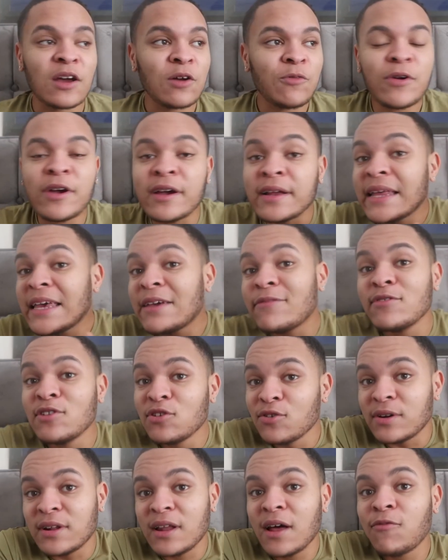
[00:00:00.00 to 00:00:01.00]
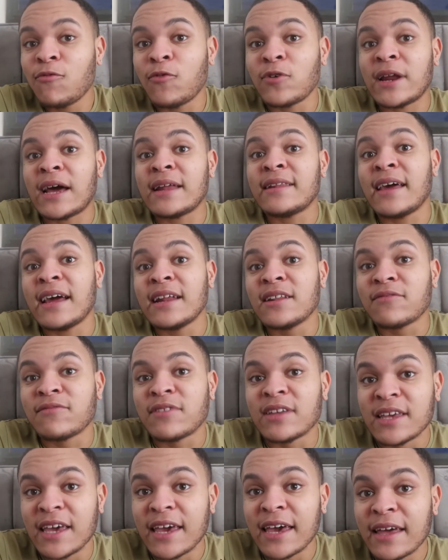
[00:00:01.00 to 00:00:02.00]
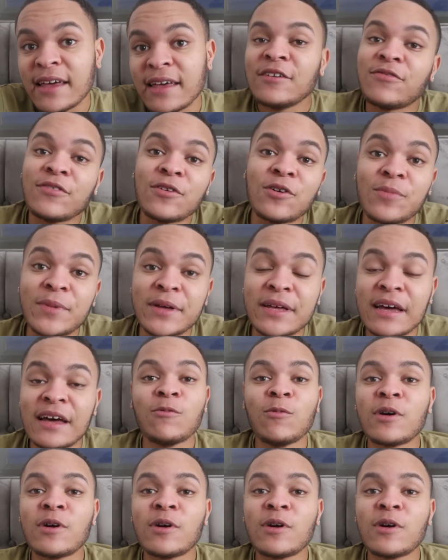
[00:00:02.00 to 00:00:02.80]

We could even do another one at the end of the year, you feel me?